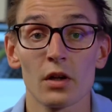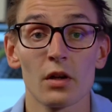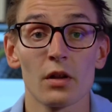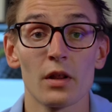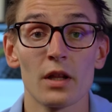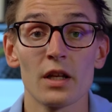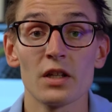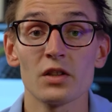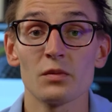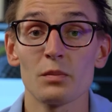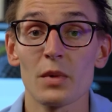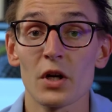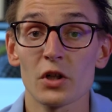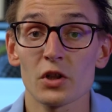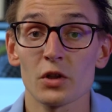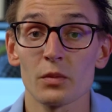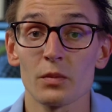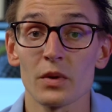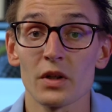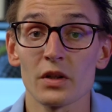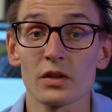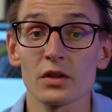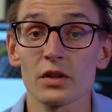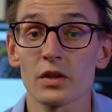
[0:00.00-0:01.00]
These
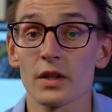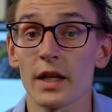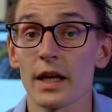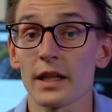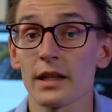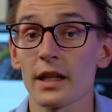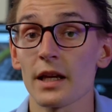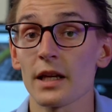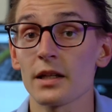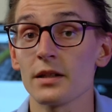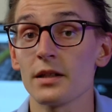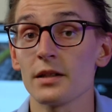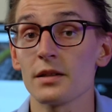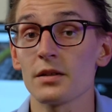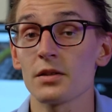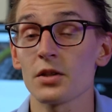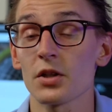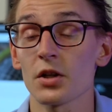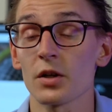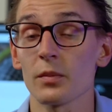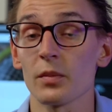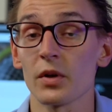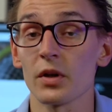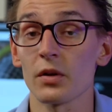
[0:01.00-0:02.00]
measurements that they
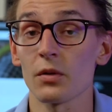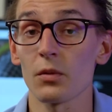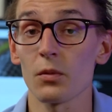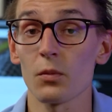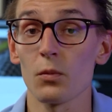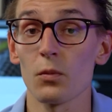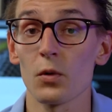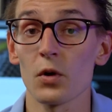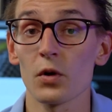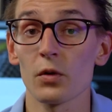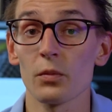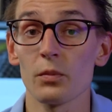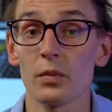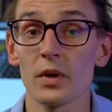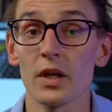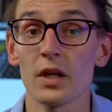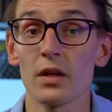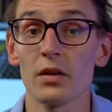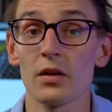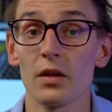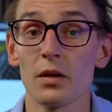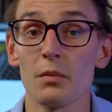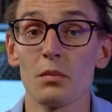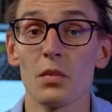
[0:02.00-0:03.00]
determine will be
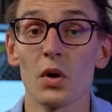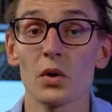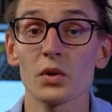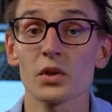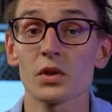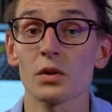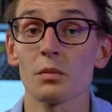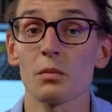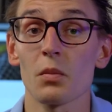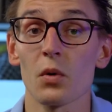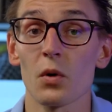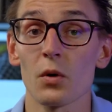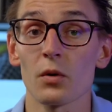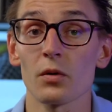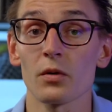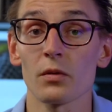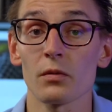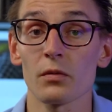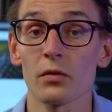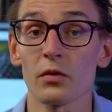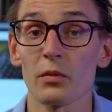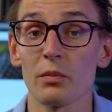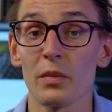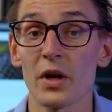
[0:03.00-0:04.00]
the most important
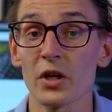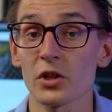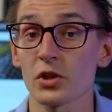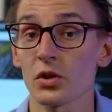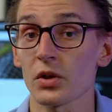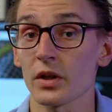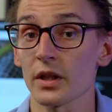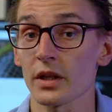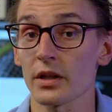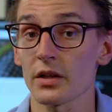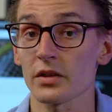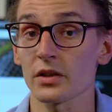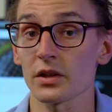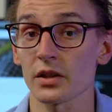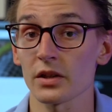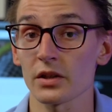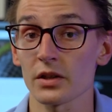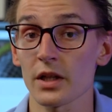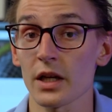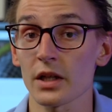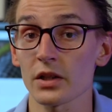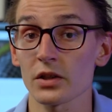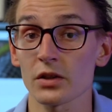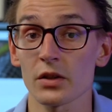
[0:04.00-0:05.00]
for measuring the
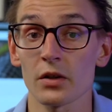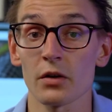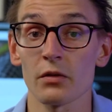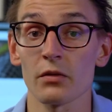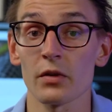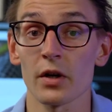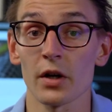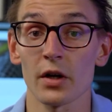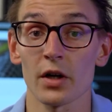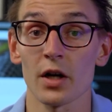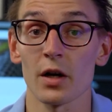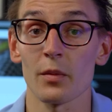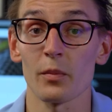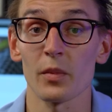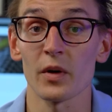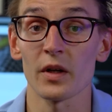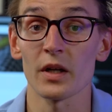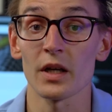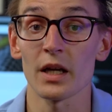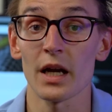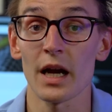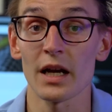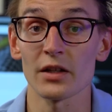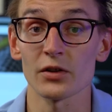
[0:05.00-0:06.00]
success of their
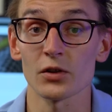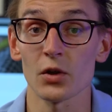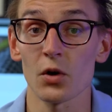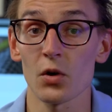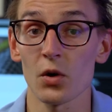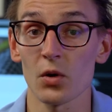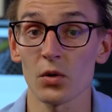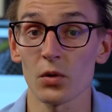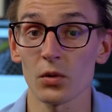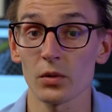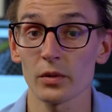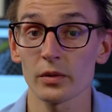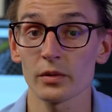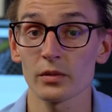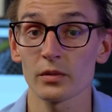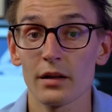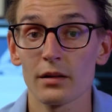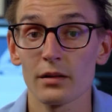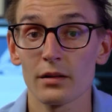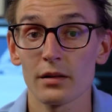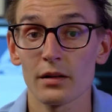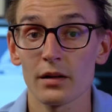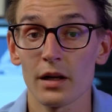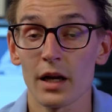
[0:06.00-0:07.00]
company as a
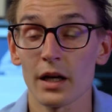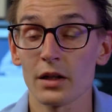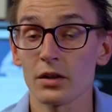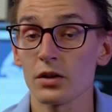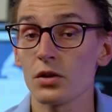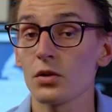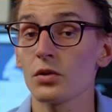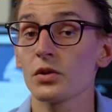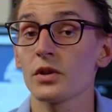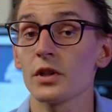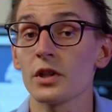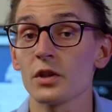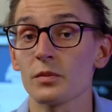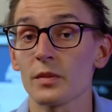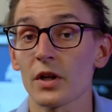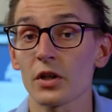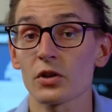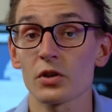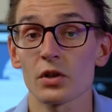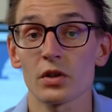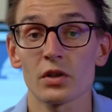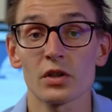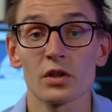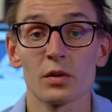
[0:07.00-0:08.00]
whole, and use these
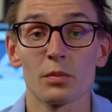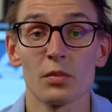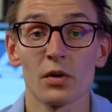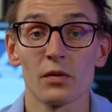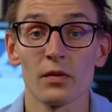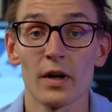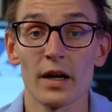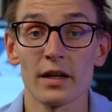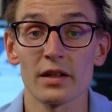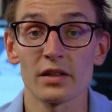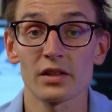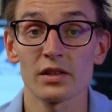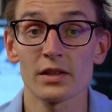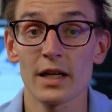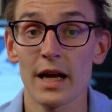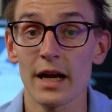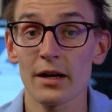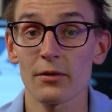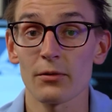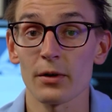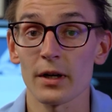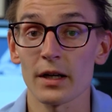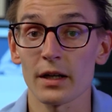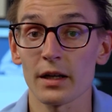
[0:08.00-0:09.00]
metrics to provide a
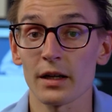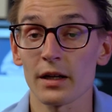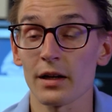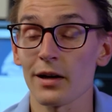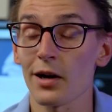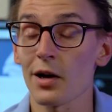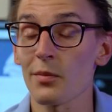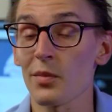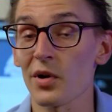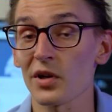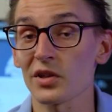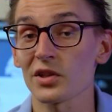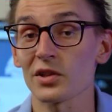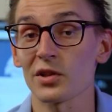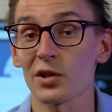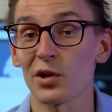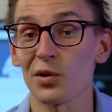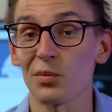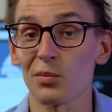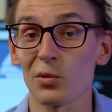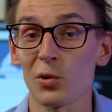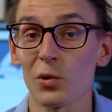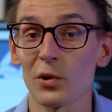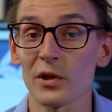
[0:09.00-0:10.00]
stack ranking amongst their
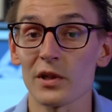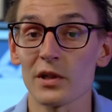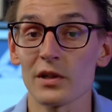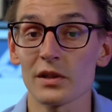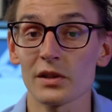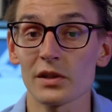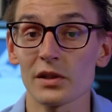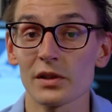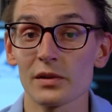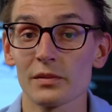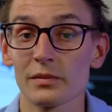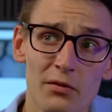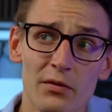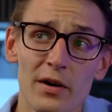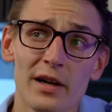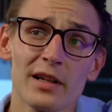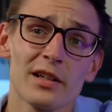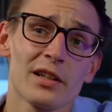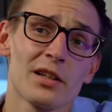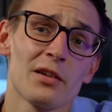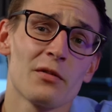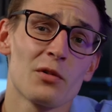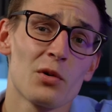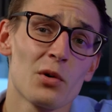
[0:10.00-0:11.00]
employees.
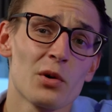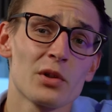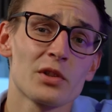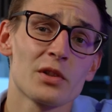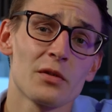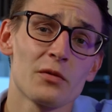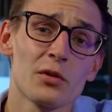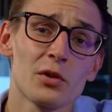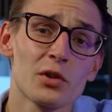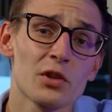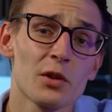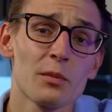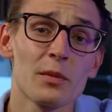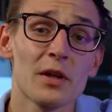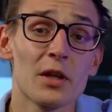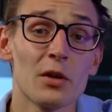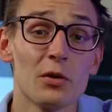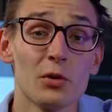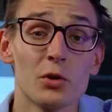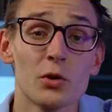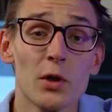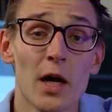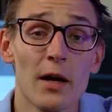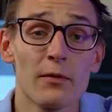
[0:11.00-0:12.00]
Finally, of course, if you're somebody
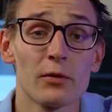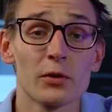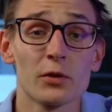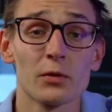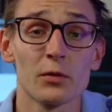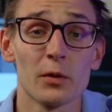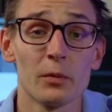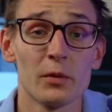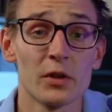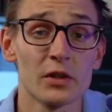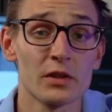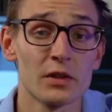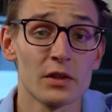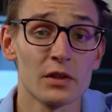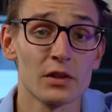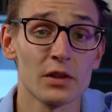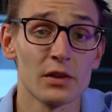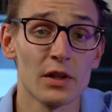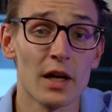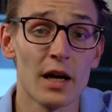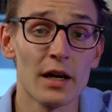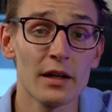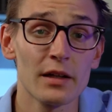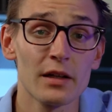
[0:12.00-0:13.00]
who travels for business a
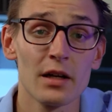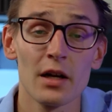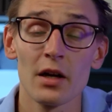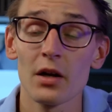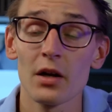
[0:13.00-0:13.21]
lot,